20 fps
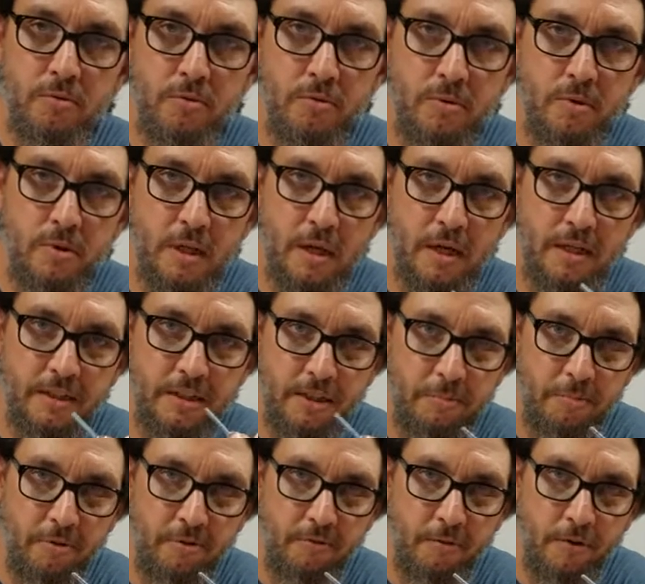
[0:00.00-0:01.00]
I just
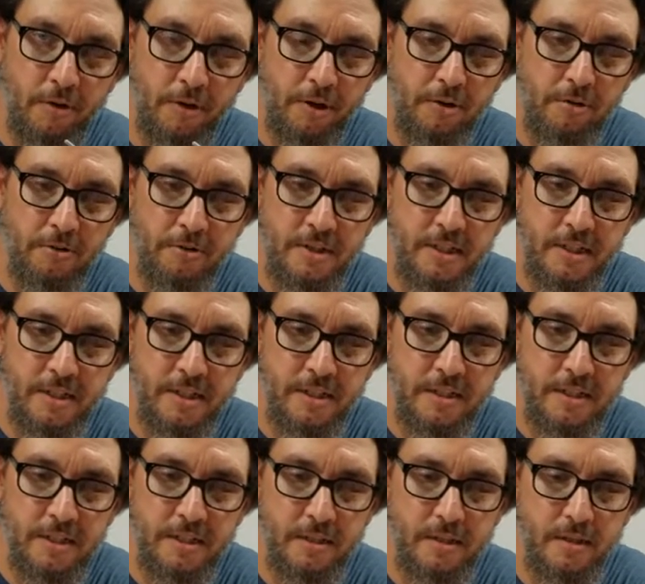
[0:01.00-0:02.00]
prefer to use
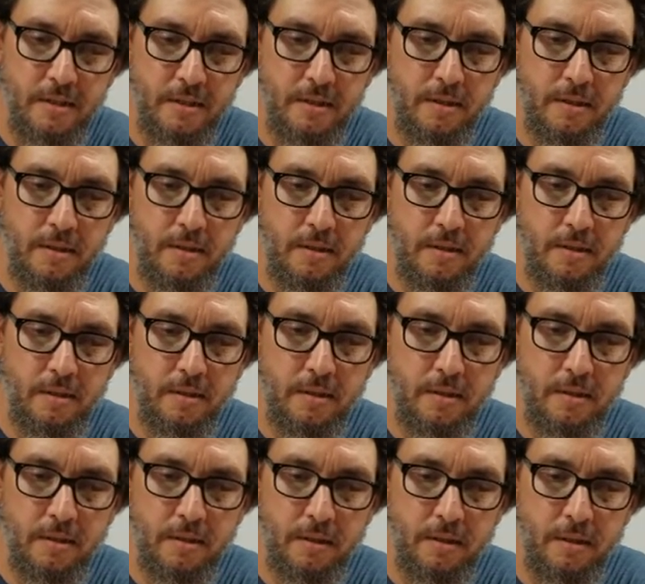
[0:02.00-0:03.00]
these,
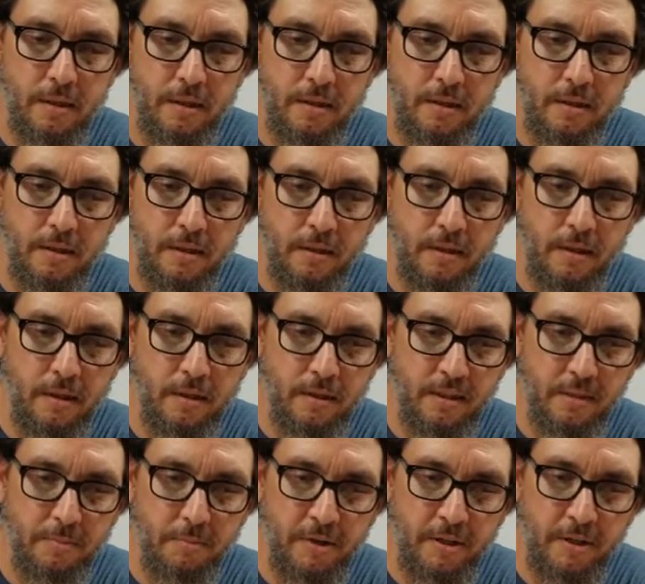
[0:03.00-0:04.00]
and I'll
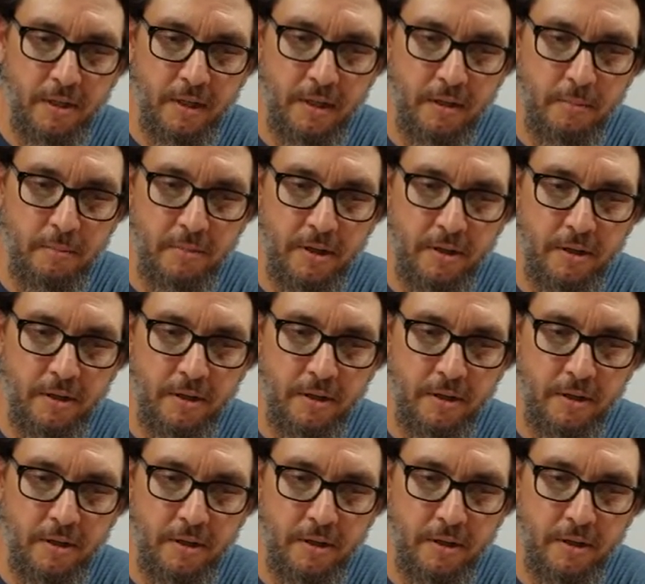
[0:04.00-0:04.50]
explain that in a minute.